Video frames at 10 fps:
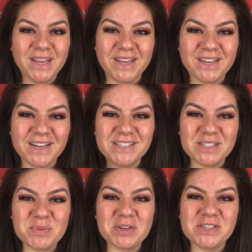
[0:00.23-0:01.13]
Hey guys,
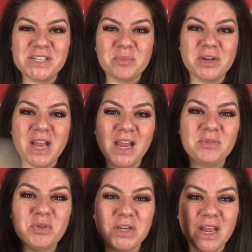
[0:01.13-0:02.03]
it's me, Christina Marie. I
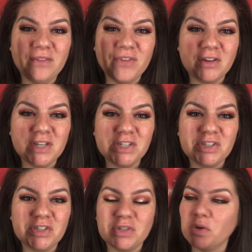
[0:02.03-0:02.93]
am doing a
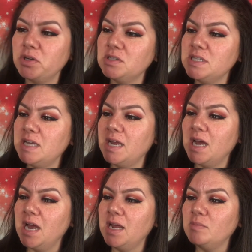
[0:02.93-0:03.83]
foundation tutorial today.
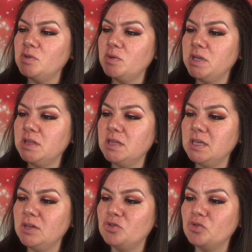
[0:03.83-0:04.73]
I am doing
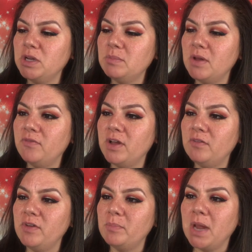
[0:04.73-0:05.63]
the Dream of
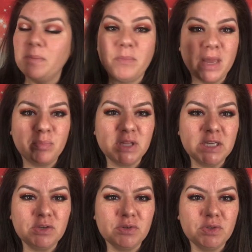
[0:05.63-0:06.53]
Velvet by
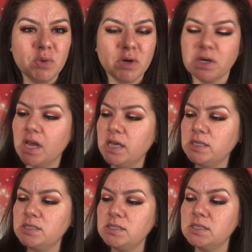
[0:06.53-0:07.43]
Maybelline New York.
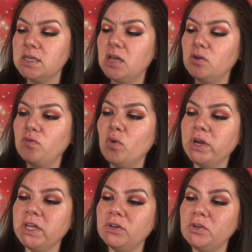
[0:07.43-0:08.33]
This is in color
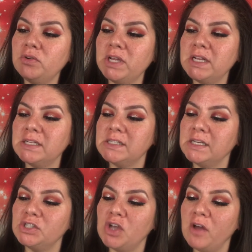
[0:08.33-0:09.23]
40 Nude. It is
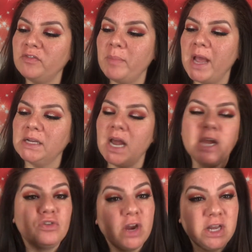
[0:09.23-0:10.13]
a soft matte
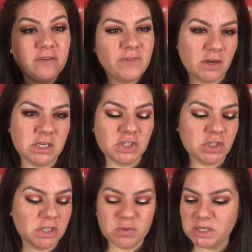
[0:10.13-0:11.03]
hydrating
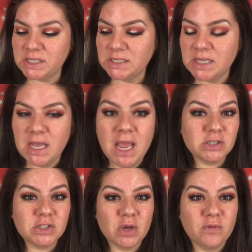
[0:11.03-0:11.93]
foundation. That's what it says.
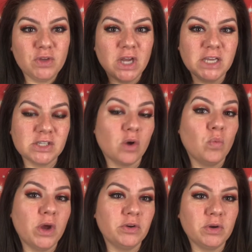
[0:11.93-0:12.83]
Also, if you guys are
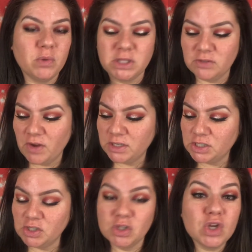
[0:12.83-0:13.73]
wondering what this
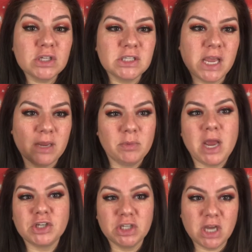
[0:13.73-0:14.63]
foundation looks like, I'm gonna
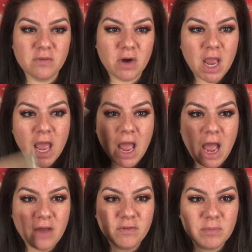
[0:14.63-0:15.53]
actually cover
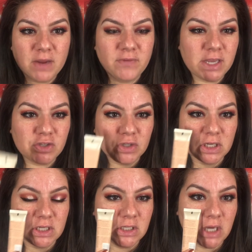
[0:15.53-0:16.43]
half of my face. You,
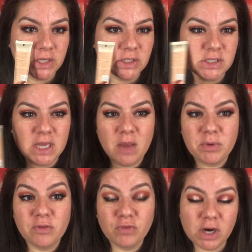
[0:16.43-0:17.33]
could, you guys can see how
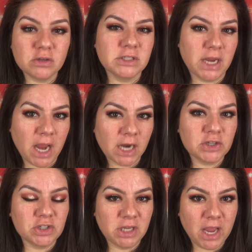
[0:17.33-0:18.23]
many freckles I
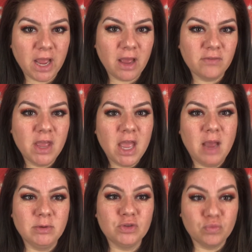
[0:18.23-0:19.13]
actually have,
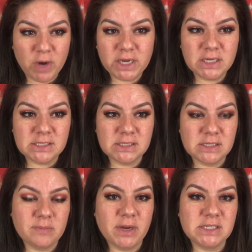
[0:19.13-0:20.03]
how much redness is
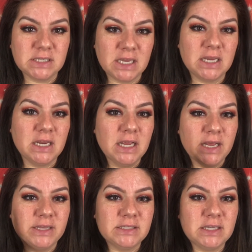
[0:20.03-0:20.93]
in my skin,
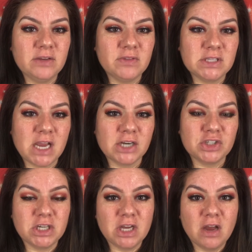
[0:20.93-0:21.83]
and see if this
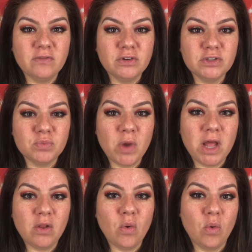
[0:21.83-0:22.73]
actually covers
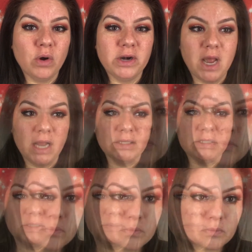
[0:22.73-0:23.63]
well or not.